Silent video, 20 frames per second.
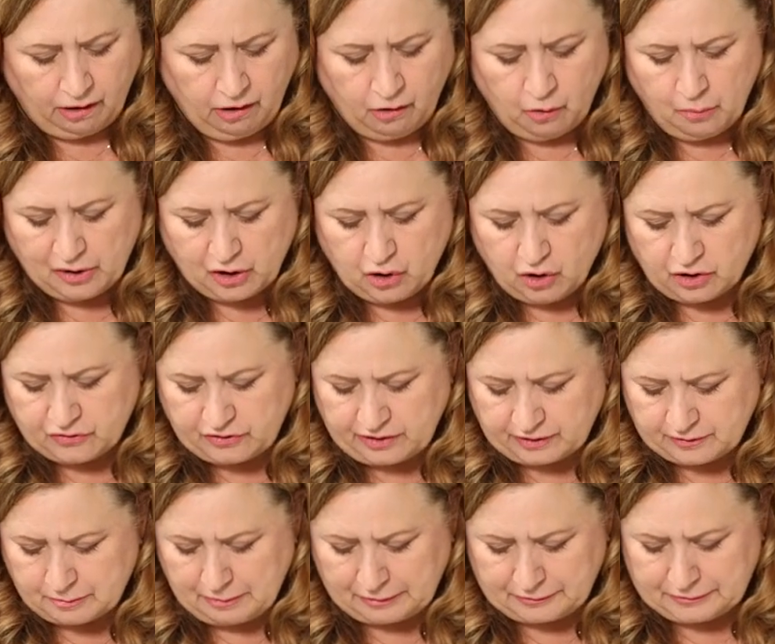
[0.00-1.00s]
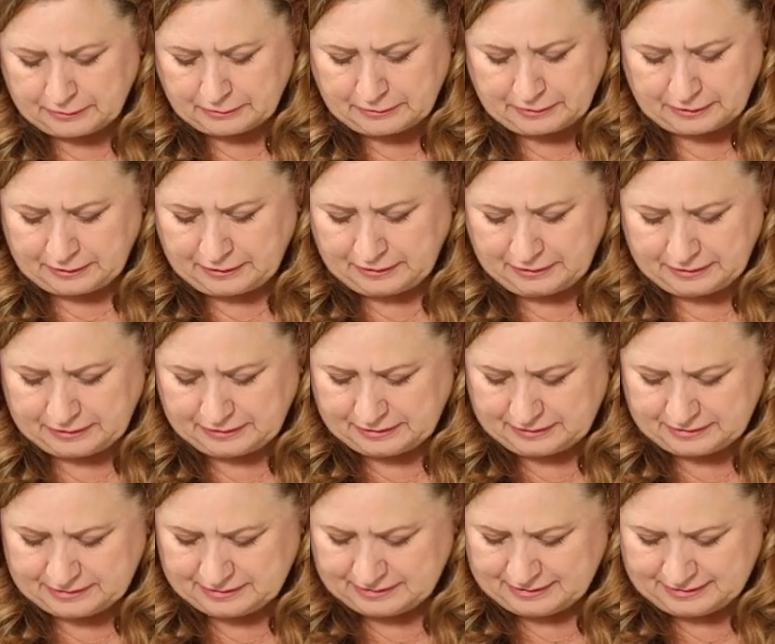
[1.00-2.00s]
Oh my gosh, that smells so good.
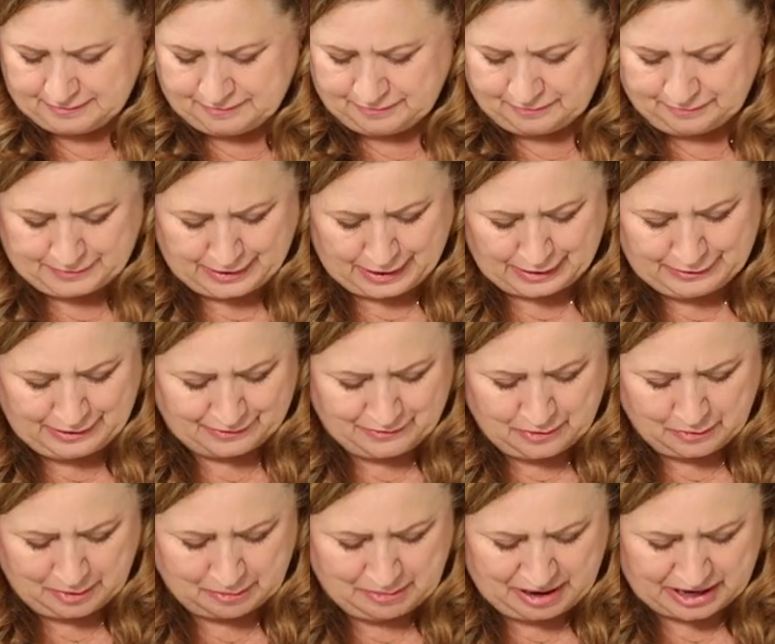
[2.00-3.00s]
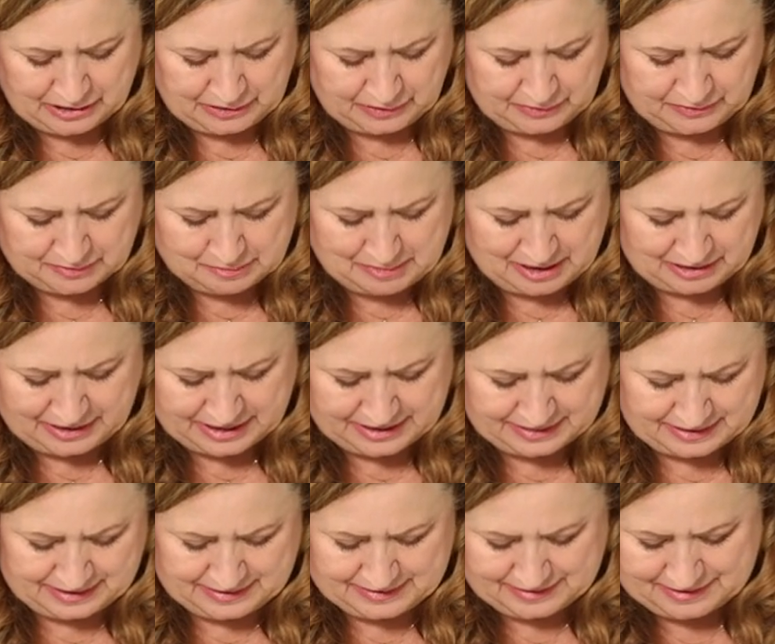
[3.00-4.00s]
I love it when my clothes smell
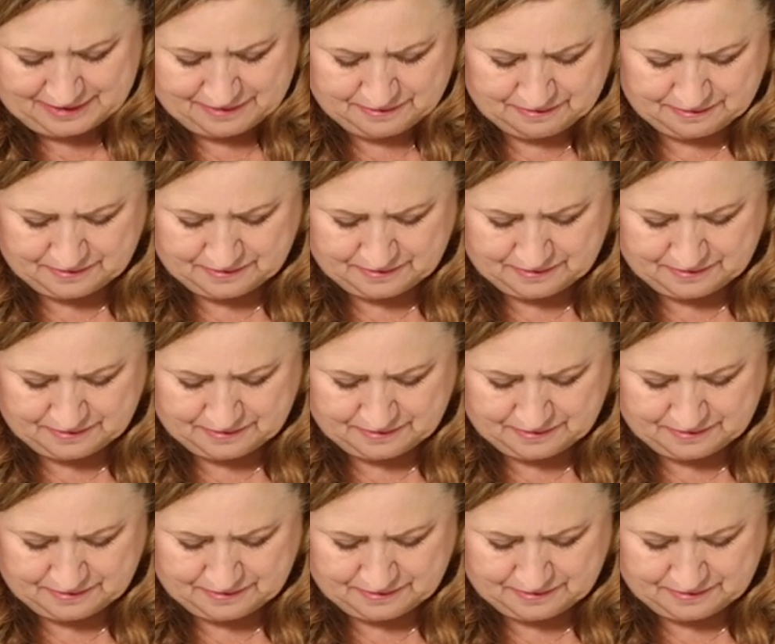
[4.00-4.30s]
like this.